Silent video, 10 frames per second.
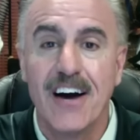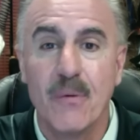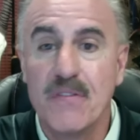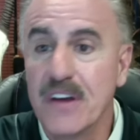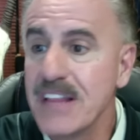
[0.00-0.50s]

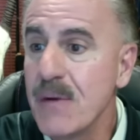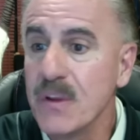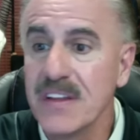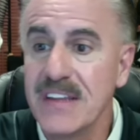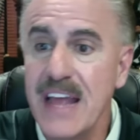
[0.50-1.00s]
We've done that
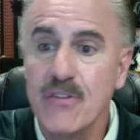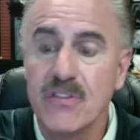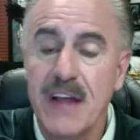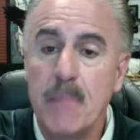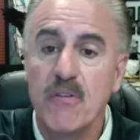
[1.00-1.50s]
with
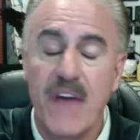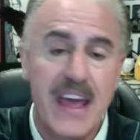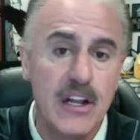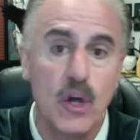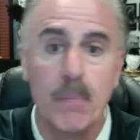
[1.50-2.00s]
endangered types of
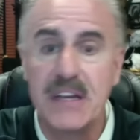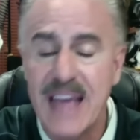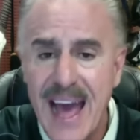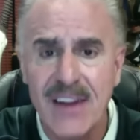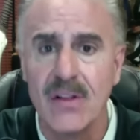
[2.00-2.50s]
antelope and
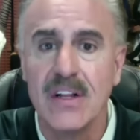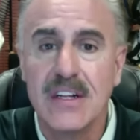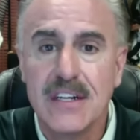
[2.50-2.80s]
cattle.